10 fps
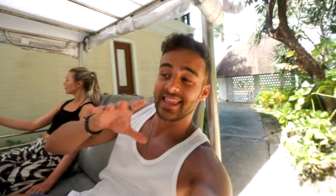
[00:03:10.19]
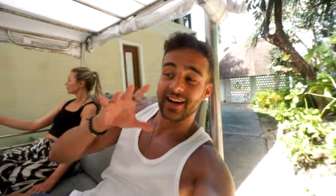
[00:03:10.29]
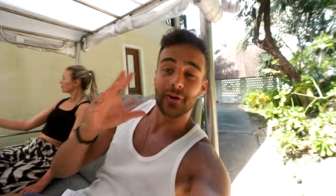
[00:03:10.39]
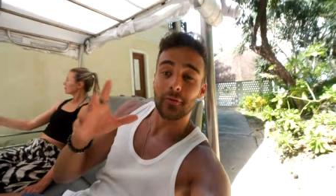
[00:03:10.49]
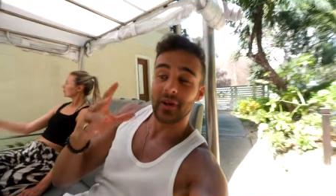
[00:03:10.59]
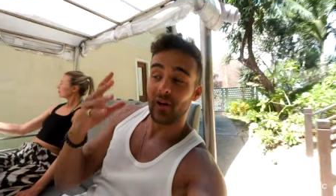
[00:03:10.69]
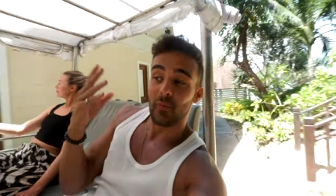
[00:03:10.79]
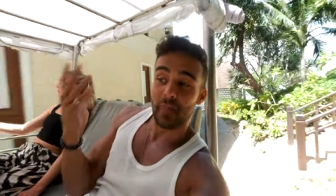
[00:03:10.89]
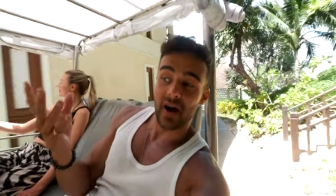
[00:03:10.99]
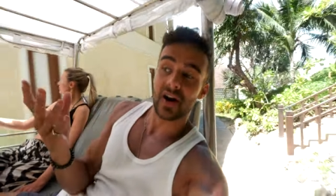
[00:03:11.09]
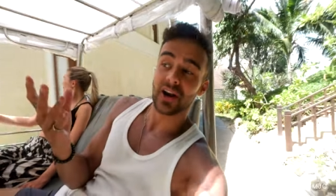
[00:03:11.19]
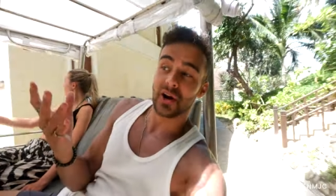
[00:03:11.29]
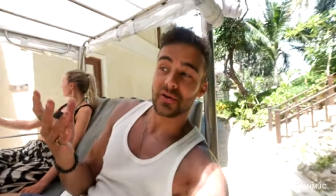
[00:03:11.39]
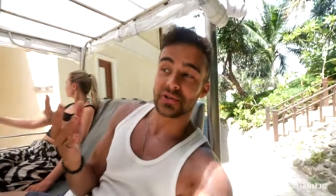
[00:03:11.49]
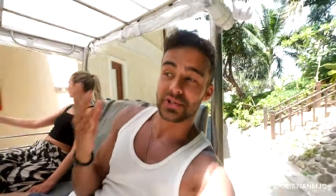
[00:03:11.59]
their own little
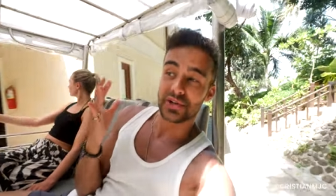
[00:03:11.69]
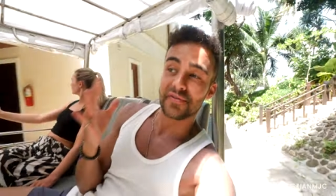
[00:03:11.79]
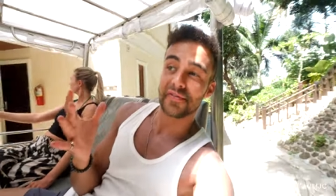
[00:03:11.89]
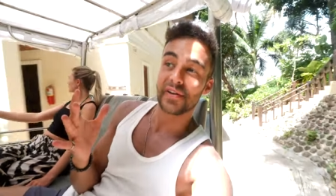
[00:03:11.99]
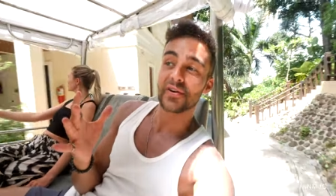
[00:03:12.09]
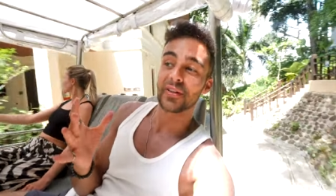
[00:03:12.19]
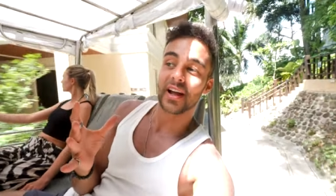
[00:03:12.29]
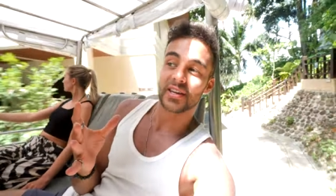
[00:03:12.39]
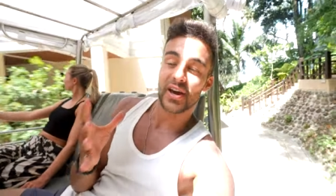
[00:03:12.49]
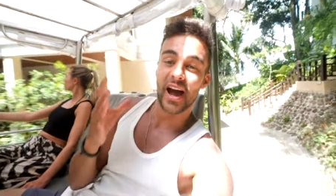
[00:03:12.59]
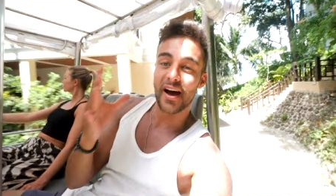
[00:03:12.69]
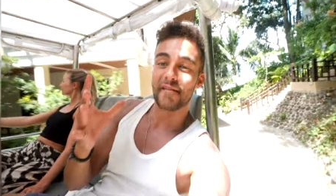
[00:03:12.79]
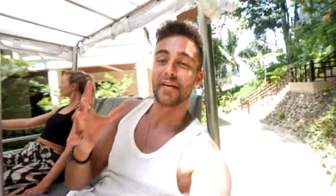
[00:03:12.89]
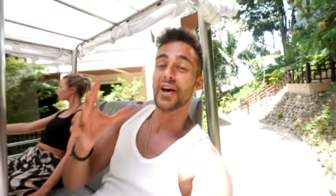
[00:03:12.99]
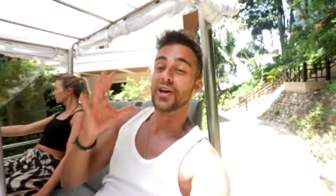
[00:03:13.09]
bungalows, so you feel like you
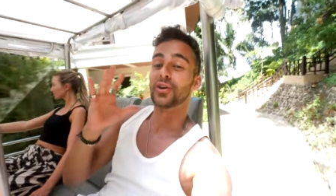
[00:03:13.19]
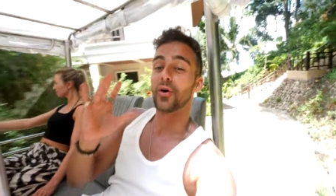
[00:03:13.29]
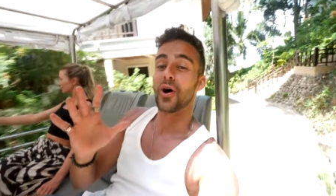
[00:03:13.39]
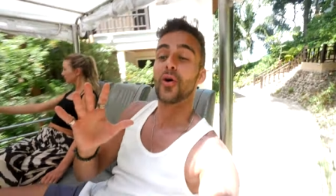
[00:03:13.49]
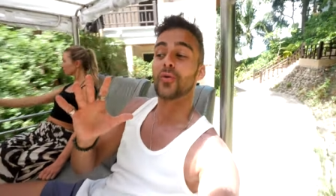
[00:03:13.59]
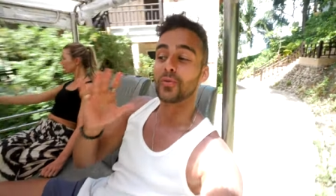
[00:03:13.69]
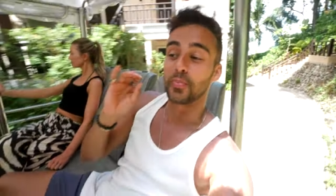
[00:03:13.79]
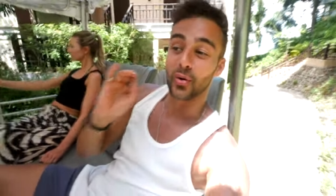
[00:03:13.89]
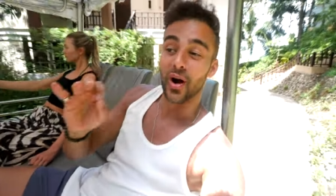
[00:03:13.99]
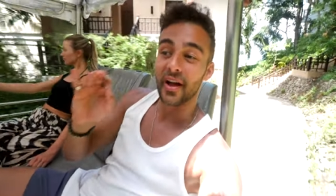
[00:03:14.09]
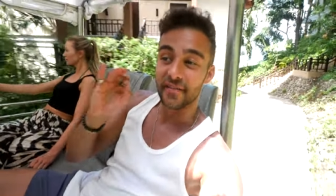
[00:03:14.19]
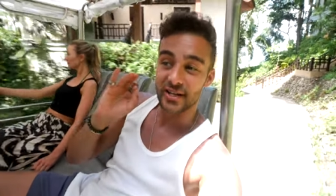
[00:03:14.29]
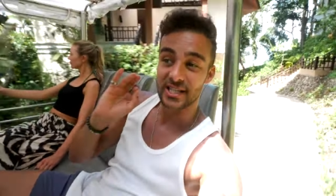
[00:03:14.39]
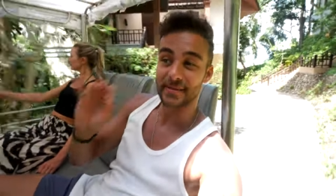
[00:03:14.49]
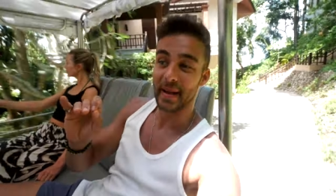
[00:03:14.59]
have your own
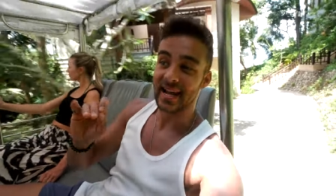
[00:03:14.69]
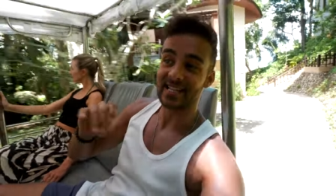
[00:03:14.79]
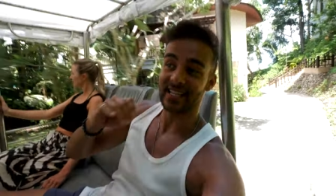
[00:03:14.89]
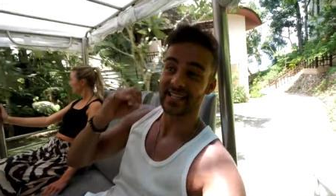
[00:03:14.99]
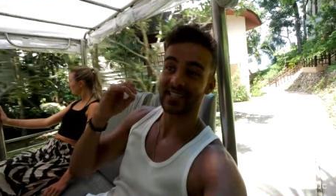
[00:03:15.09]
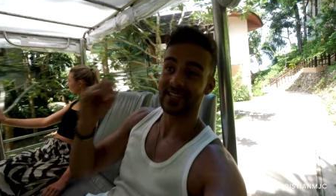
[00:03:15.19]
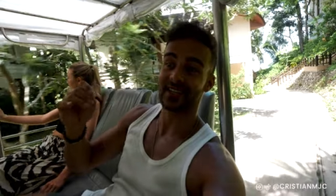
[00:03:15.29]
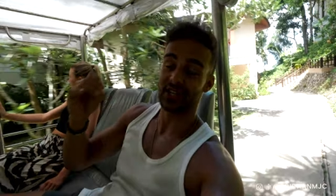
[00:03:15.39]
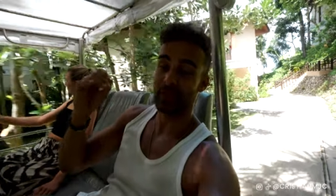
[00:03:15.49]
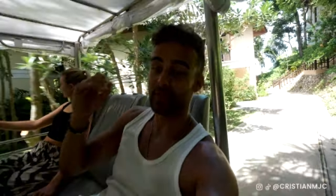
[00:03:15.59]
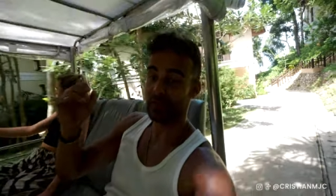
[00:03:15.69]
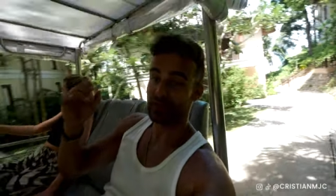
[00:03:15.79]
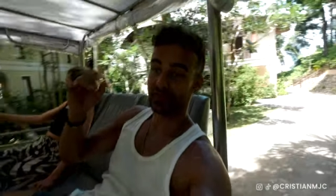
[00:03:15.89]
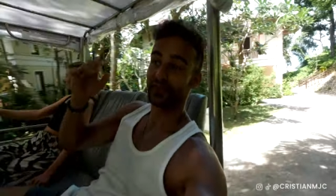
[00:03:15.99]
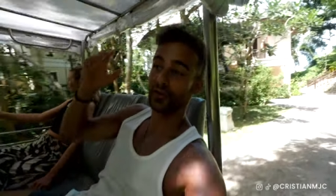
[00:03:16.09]
private space in such a
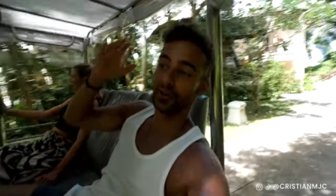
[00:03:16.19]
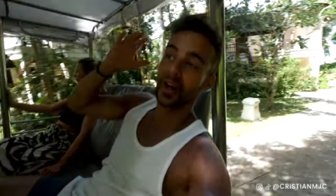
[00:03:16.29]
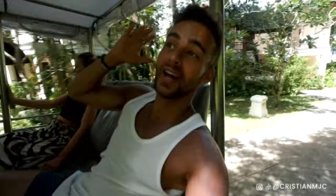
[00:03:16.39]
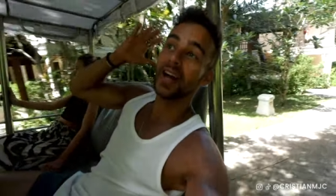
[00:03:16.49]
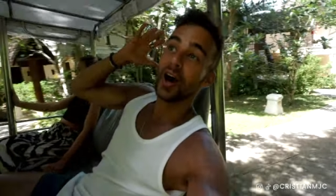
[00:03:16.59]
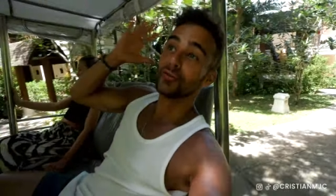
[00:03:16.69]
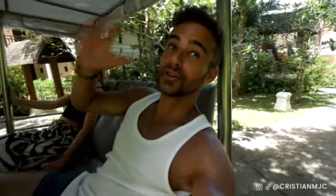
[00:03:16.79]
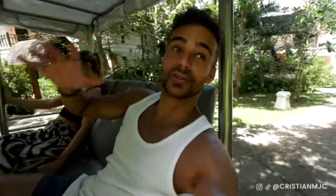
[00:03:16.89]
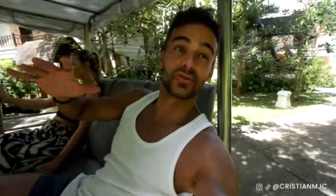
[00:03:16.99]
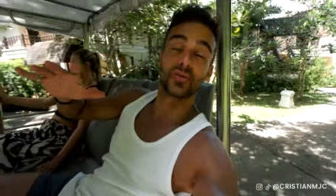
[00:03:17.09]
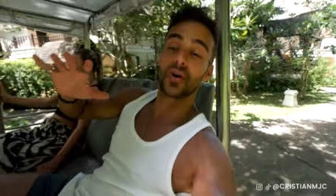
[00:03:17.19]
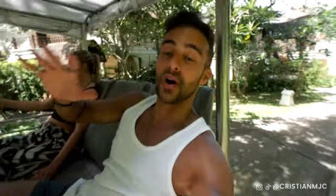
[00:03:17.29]
beautiful resort